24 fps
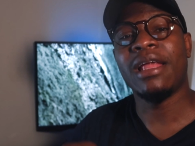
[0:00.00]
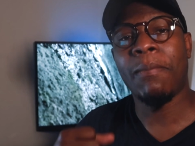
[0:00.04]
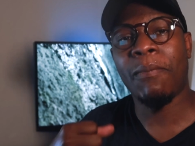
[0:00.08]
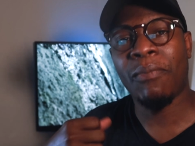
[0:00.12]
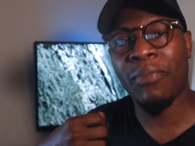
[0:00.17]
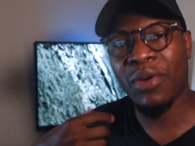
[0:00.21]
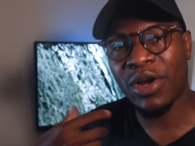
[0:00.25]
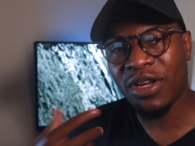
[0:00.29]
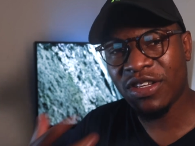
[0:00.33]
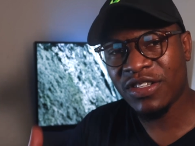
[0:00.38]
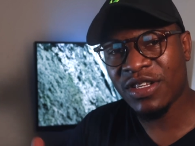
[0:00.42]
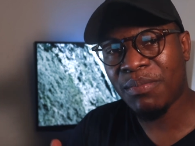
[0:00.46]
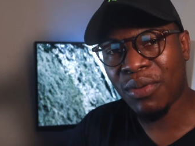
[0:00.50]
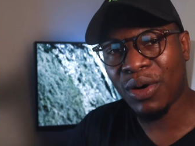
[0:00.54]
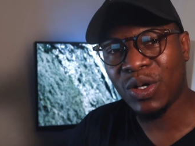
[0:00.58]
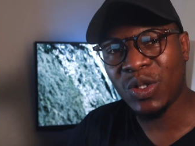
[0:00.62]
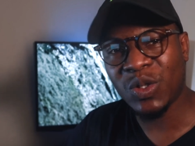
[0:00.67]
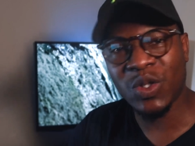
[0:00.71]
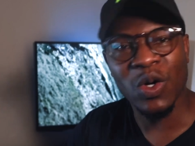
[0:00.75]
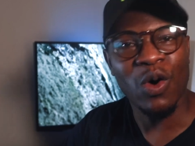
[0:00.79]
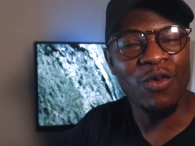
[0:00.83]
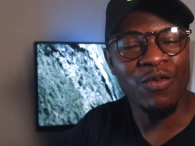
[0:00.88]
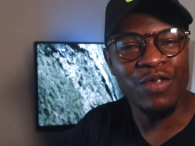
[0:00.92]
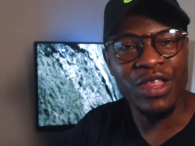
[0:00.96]
the
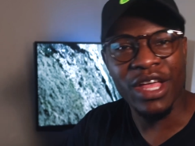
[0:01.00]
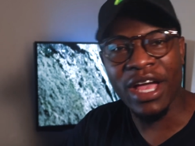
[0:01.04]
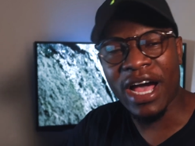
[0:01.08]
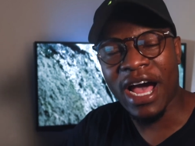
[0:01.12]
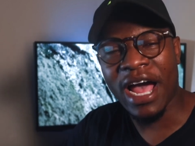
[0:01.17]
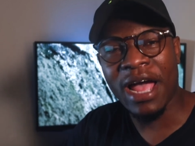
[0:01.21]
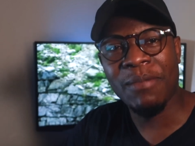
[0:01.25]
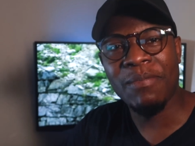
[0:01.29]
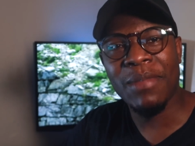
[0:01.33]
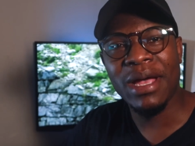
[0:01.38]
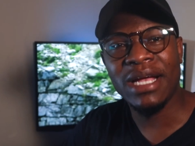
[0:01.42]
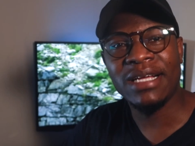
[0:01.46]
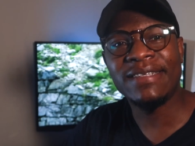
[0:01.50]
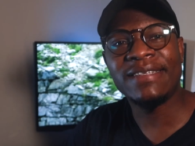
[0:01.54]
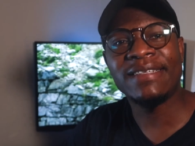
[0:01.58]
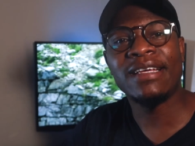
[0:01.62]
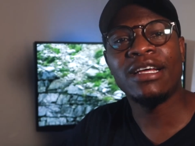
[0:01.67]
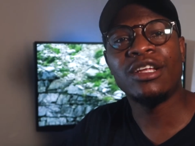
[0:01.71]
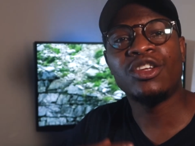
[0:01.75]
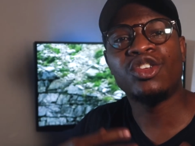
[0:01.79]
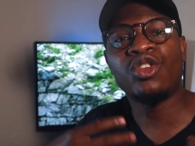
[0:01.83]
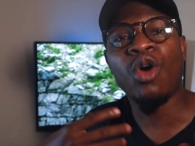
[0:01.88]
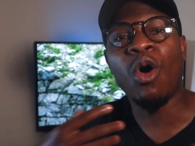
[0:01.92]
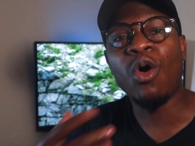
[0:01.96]
principles of the
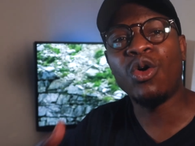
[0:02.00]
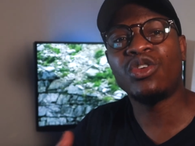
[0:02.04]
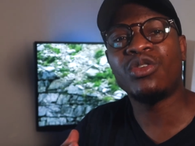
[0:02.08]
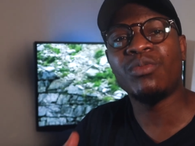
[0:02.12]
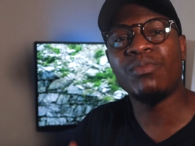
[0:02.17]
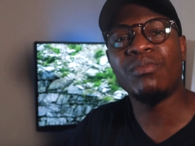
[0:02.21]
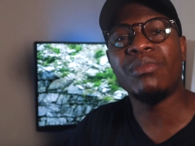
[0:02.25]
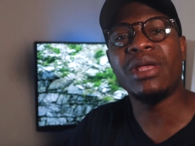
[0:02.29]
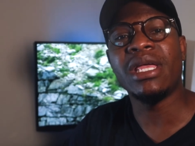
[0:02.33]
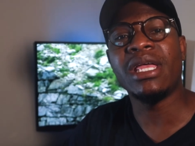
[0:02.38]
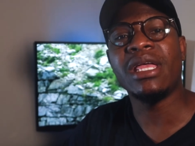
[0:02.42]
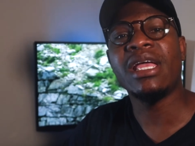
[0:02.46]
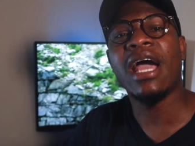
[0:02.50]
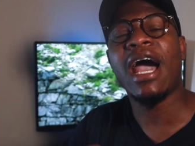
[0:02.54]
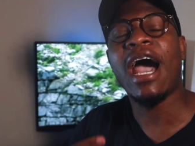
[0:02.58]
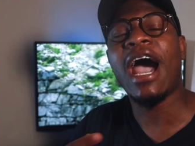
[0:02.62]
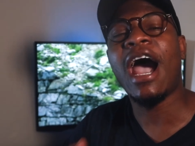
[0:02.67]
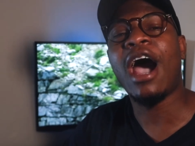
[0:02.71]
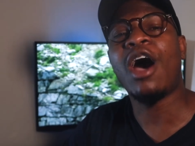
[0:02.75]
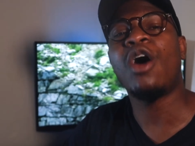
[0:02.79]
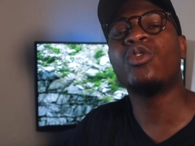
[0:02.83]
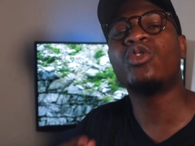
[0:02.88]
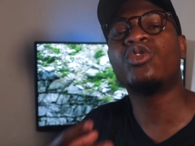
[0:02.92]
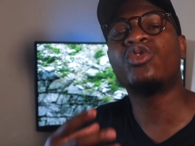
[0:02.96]
IBEX taught me
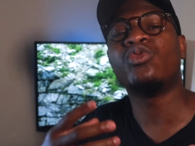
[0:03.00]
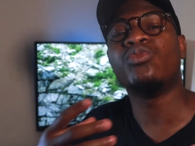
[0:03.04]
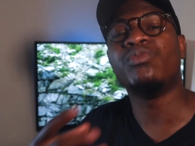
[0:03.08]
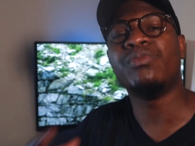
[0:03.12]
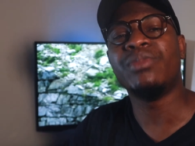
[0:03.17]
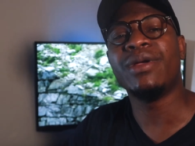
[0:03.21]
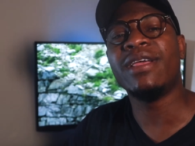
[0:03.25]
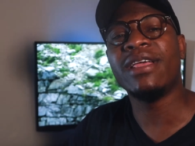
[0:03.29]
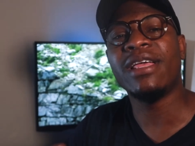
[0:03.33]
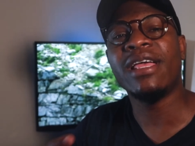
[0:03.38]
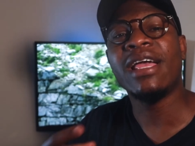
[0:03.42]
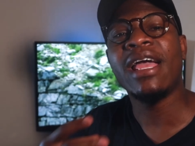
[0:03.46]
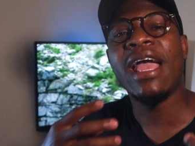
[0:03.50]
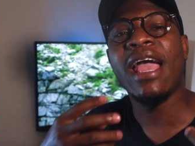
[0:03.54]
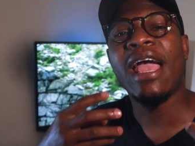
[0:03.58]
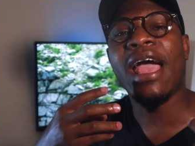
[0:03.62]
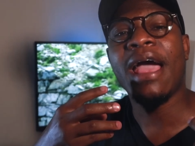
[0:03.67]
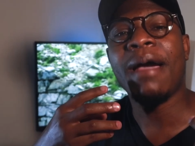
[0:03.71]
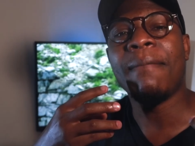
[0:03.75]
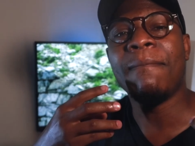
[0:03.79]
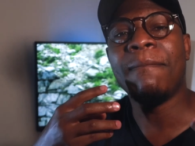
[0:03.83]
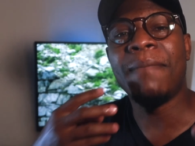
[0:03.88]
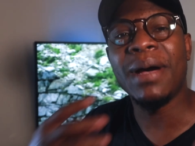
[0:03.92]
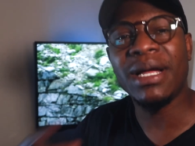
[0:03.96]
how to be
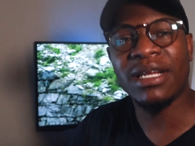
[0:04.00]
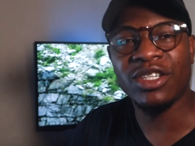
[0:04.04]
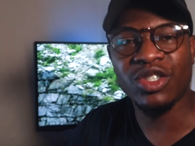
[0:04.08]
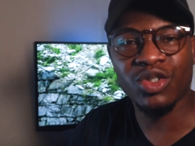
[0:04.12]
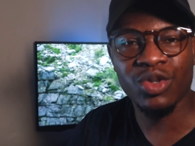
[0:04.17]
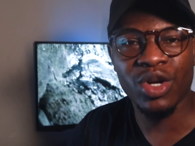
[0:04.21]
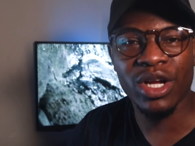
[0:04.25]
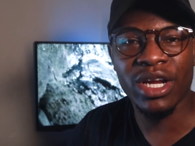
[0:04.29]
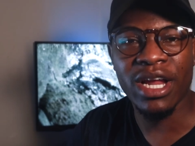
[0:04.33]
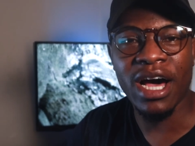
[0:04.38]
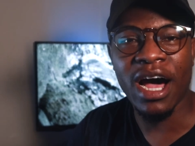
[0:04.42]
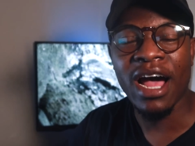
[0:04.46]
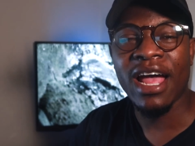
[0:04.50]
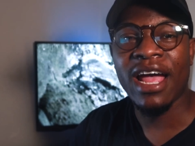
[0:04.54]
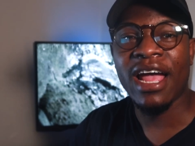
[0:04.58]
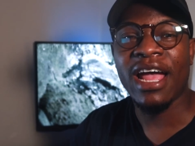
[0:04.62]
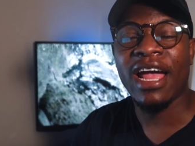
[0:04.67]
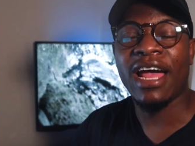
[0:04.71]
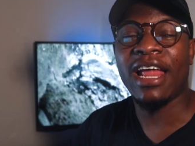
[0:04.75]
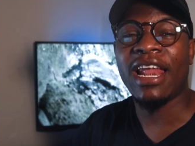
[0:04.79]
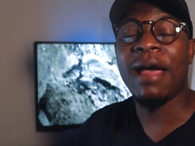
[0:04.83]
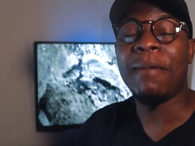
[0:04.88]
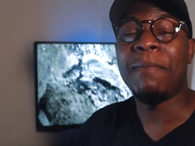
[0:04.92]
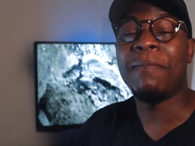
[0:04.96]
a better trader,
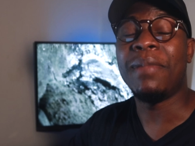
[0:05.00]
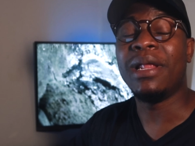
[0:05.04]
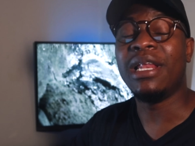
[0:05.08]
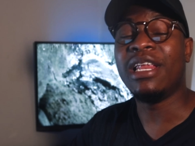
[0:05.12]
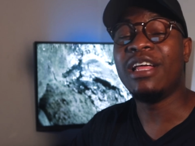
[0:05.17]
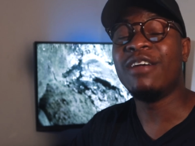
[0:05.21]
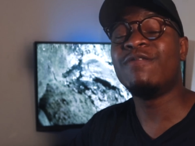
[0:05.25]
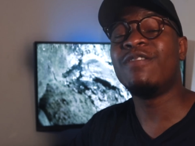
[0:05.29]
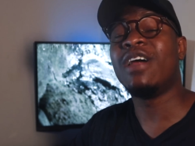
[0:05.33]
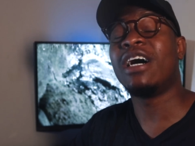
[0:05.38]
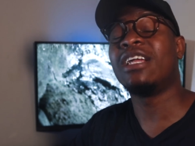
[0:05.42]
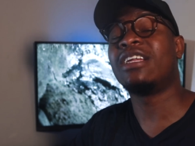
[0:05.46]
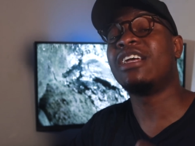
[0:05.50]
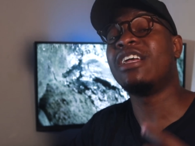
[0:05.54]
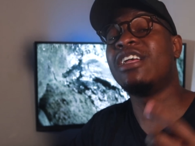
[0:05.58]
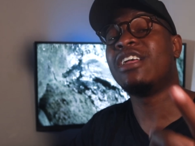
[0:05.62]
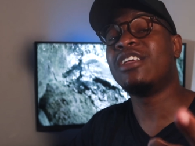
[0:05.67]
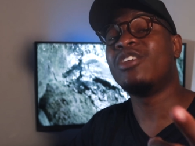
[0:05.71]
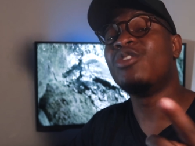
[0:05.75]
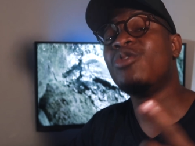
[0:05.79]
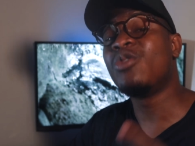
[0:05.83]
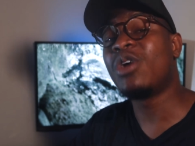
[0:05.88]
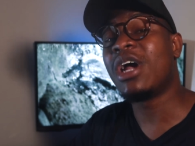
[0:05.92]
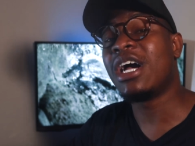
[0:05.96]
and I believe that
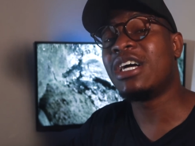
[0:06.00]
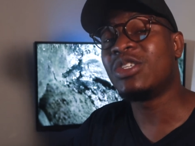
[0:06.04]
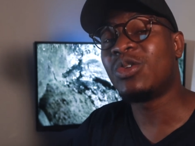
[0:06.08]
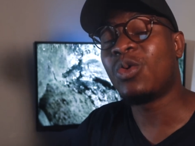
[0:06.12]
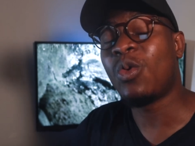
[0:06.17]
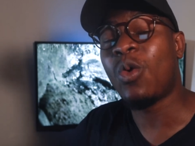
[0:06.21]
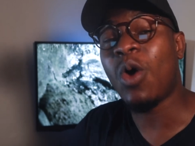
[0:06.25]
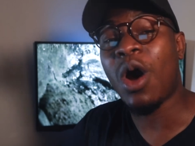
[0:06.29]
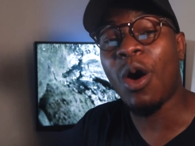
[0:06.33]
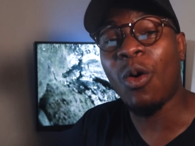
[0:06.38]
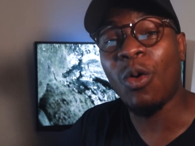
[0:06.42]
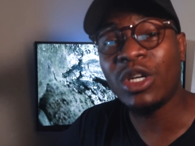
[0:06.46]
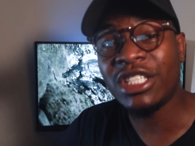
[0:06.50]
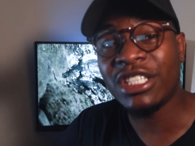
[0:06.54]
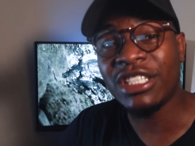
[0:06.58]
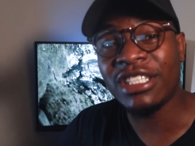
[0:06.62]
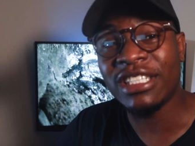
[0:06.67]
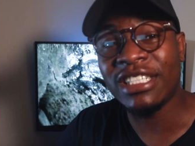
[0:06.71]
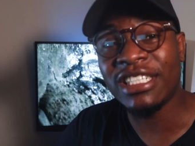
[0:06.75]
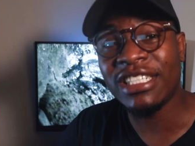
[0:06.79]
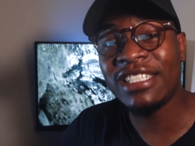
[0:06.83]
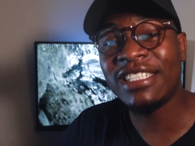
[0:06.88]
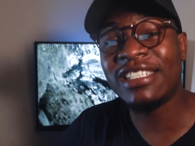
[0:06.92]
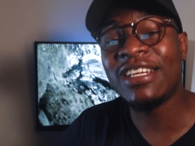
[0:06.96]
you guys who are
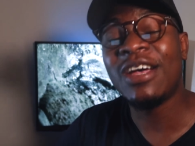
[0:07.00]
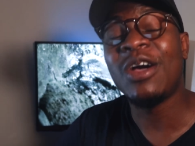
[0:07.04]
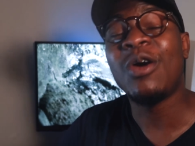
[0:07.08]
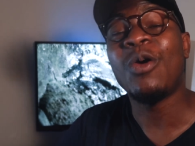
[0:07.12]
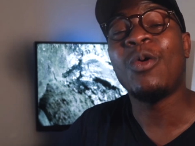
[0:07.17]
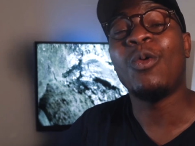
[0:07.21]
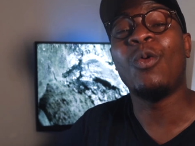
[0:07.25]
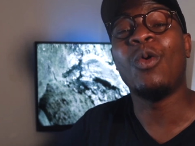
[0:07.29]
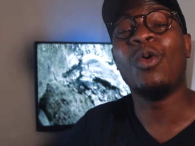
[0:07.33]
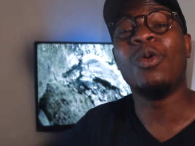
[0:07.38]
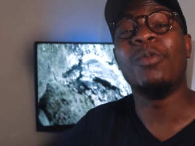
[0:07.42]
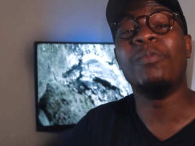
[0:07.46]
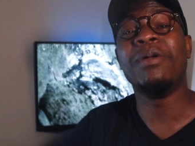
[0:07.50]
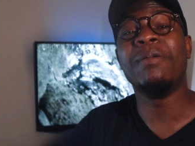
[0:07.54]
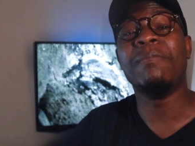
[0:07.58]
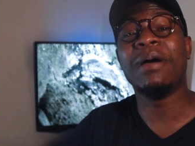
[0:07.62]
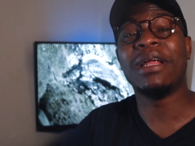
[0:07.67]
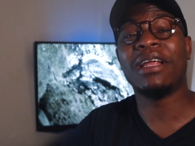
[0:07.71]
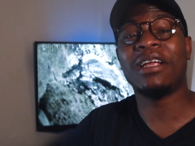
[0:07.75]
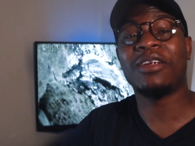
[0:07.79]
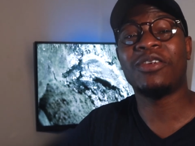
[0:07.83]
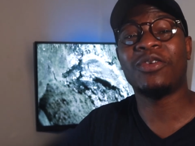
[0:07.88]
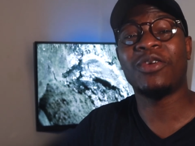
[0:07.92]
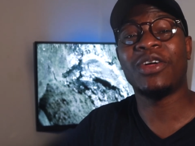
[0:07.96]
watching this will
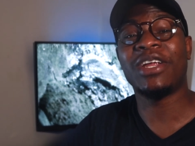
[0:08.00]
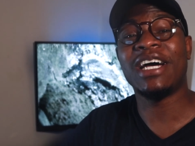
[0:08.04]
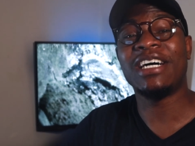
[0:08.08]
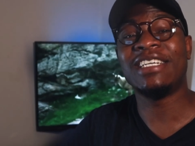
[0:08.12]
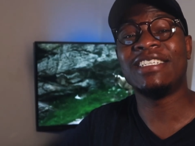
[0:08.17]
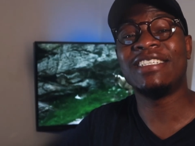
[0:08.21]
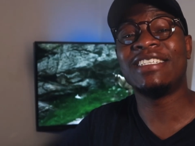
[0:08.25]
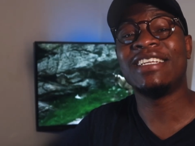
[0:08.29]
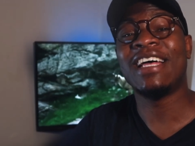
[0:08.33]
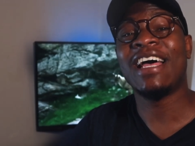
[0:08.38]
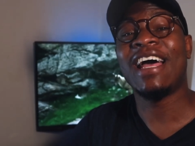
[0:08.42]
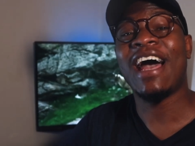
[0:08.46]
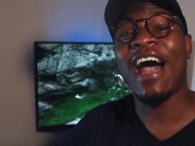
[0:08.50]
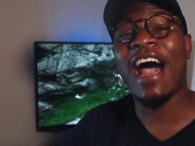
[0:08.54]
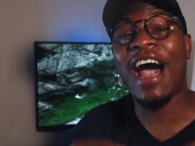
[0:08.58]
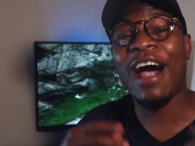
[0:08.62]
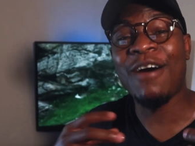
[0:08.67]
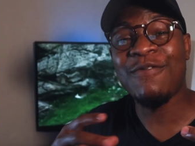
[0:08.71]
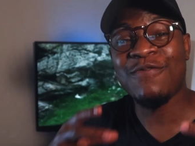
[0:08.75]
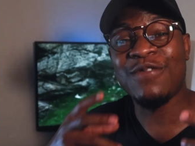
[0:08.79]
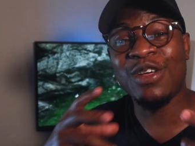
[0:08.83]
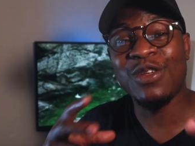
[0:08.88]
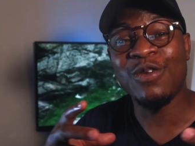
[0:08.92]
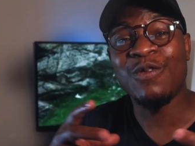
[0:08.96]
be better traders
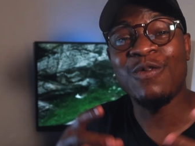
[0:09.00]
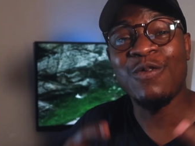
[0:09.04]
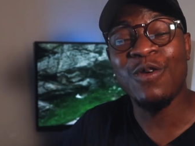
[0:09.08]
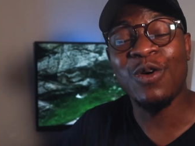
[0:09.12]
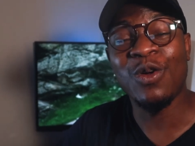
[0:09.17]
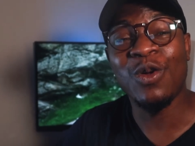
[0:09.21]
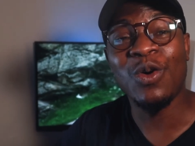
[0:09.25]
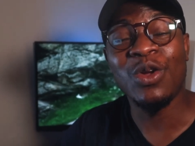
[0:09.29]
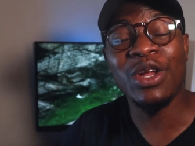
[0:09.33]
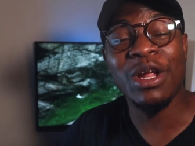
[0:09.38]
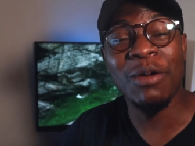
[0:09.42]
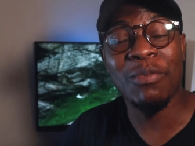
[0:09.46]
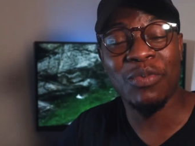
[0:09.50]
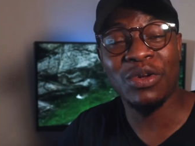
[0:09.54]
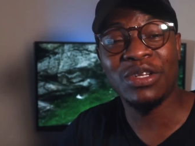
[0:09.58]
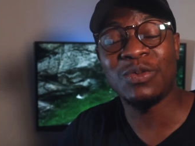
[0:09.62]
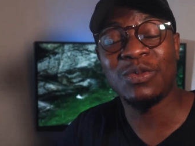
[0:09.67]
after you follow the